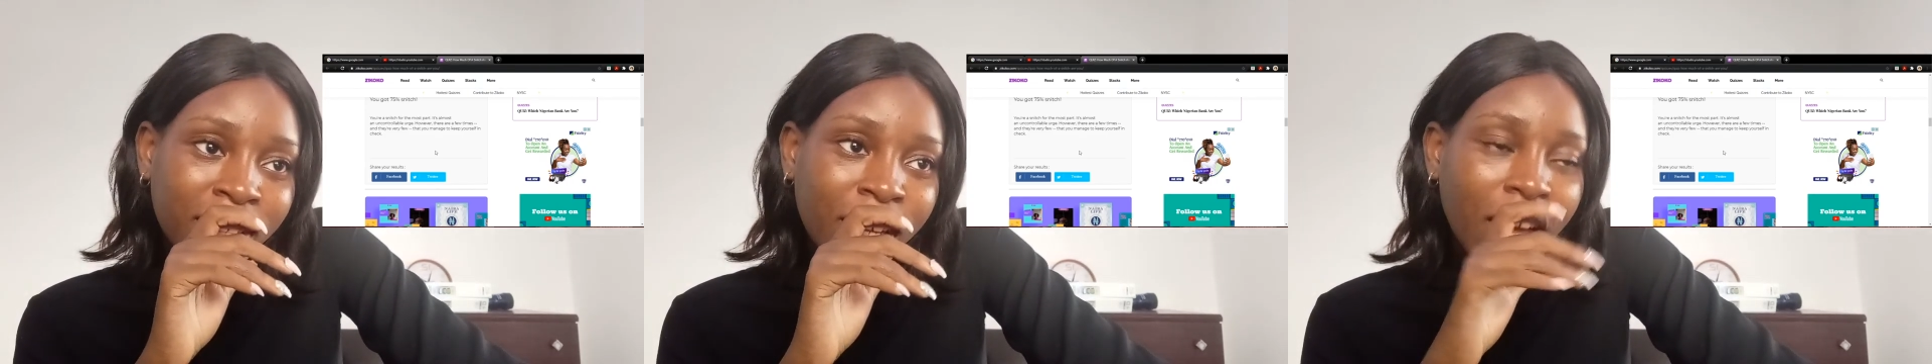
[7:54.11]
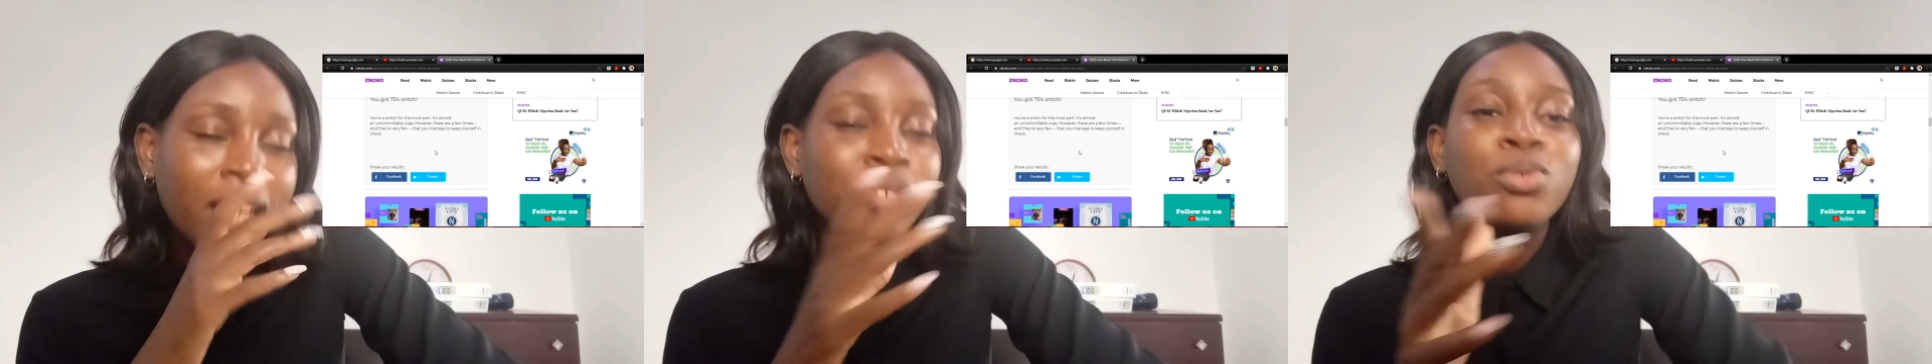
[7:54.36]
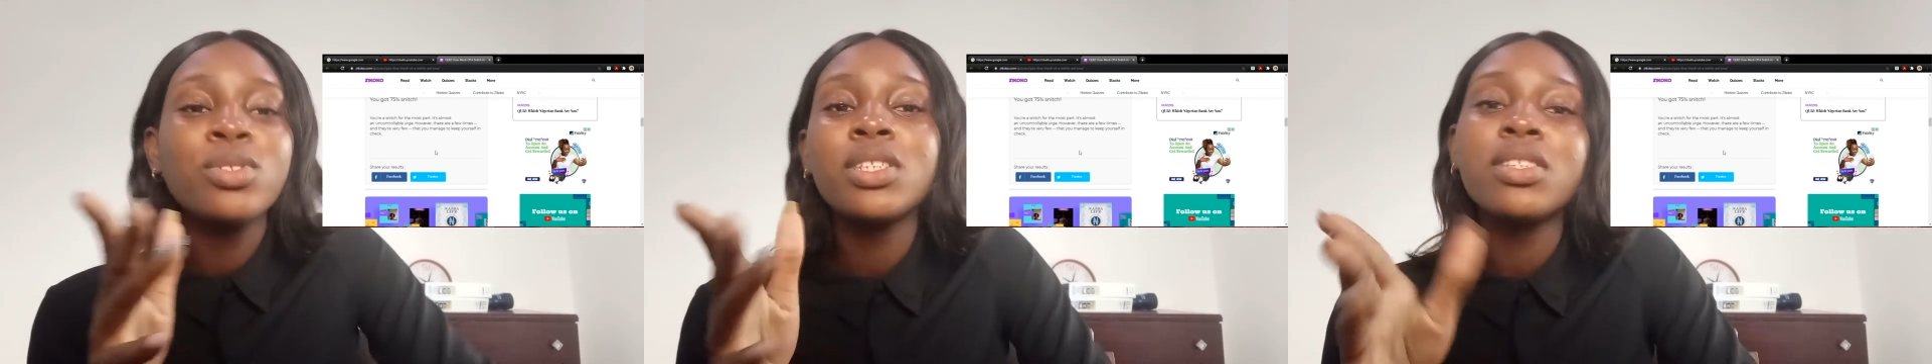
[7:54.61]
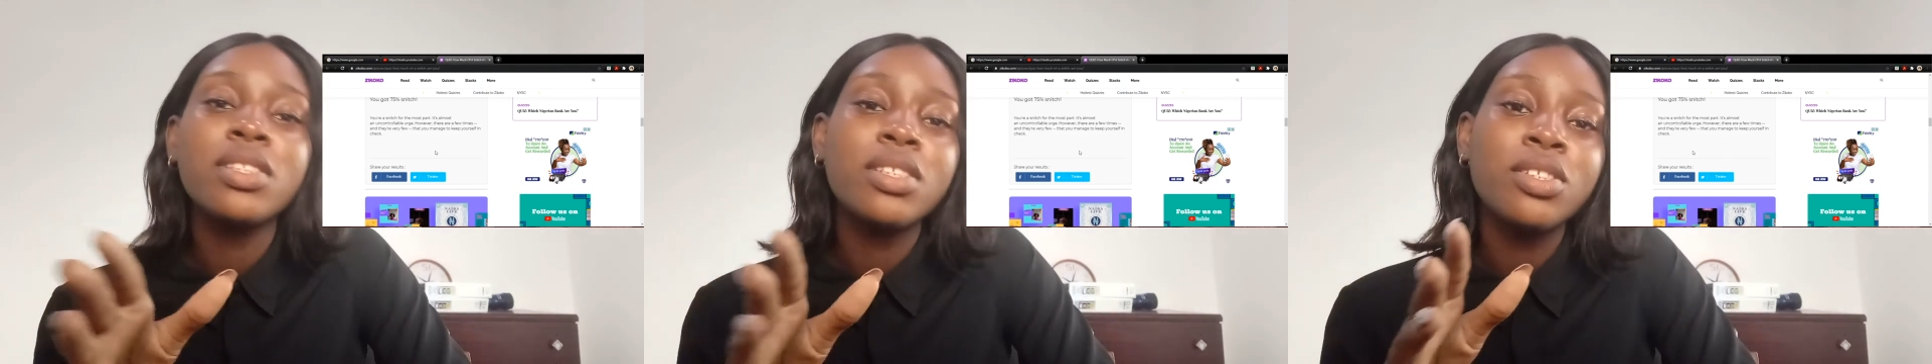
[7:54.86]
I don't
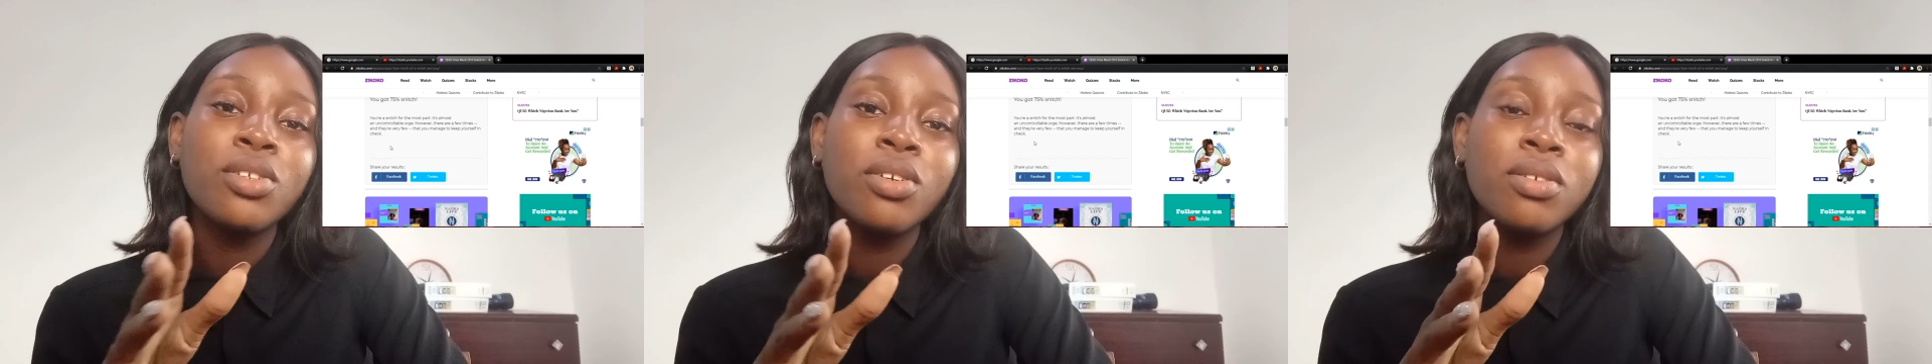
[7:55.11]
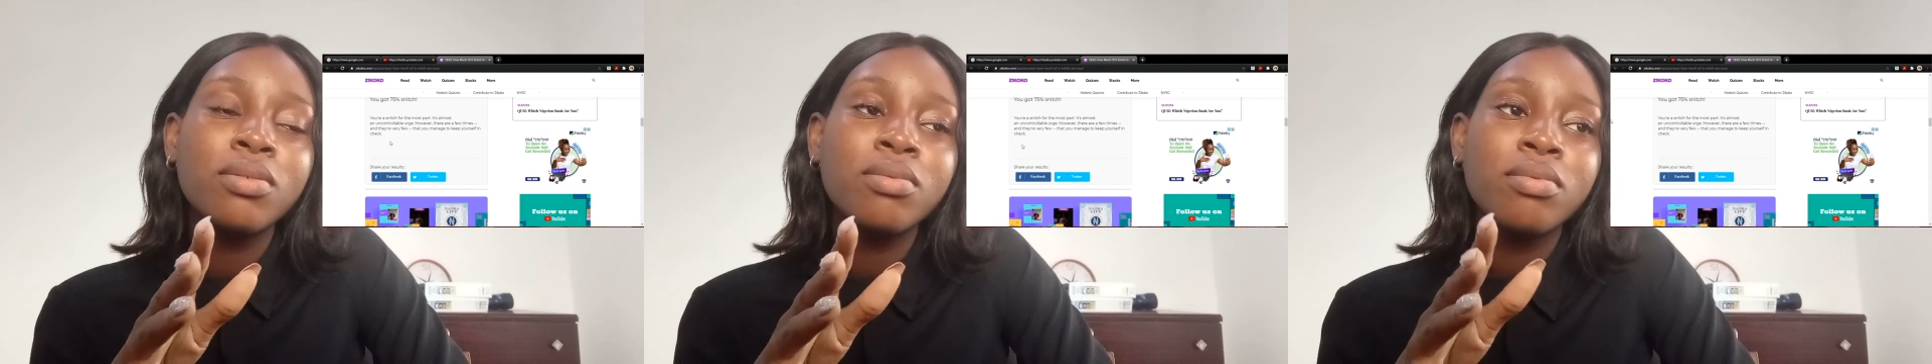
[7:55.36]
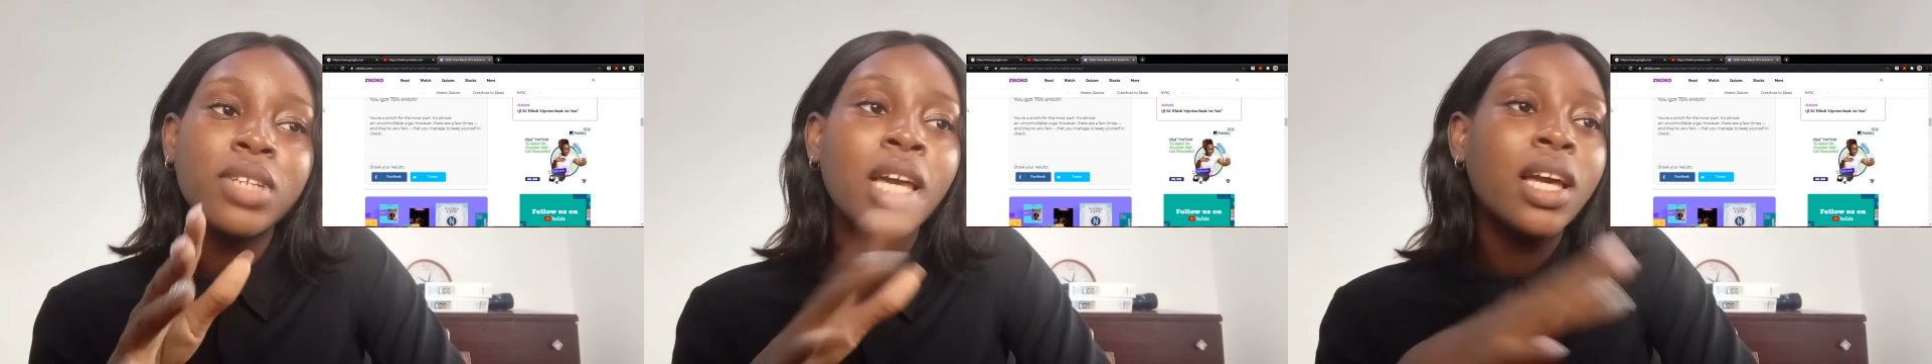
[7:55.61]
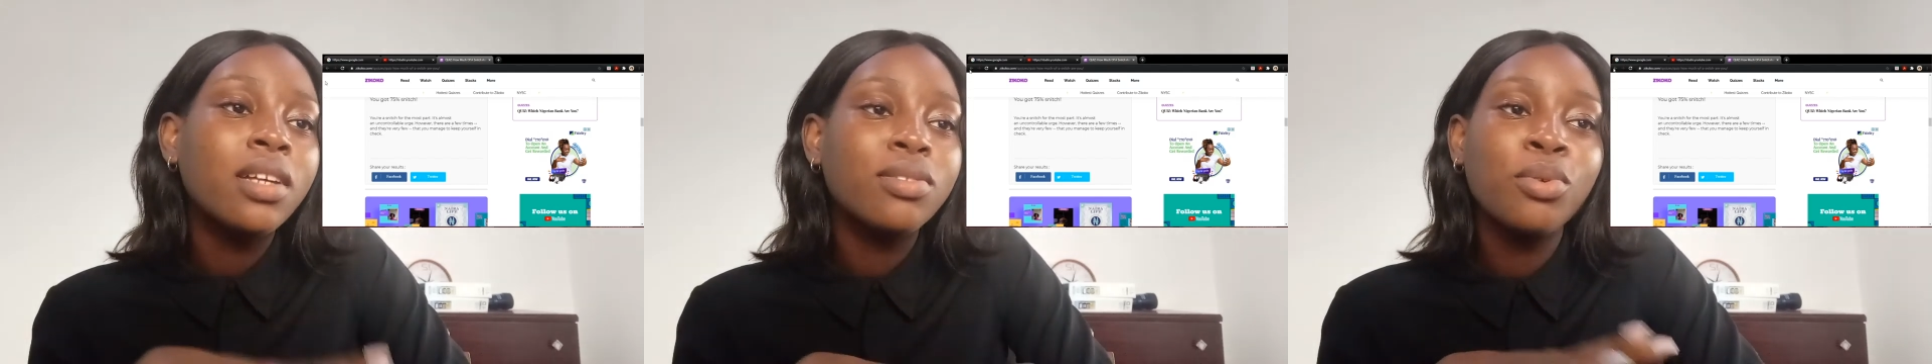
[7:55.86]
snitch, yo.
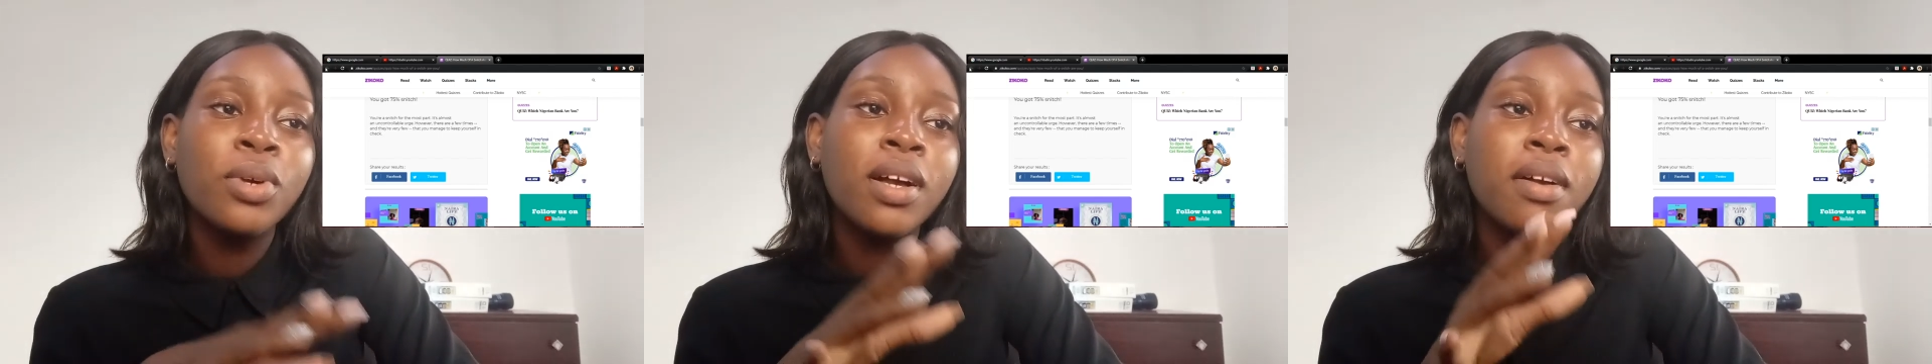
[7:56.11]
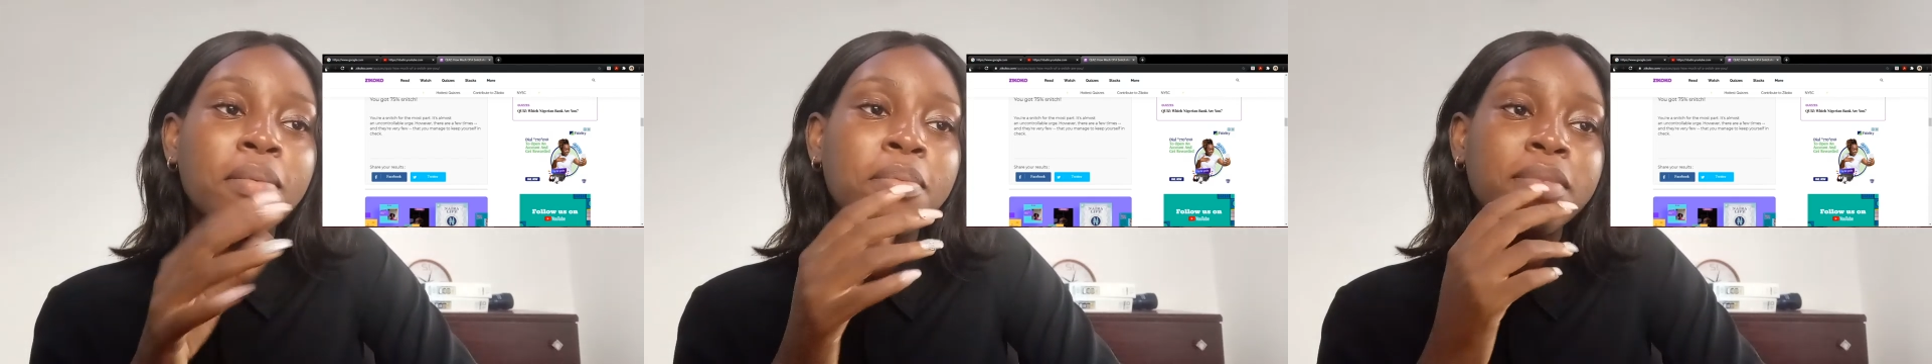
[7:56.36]
Like, no cap.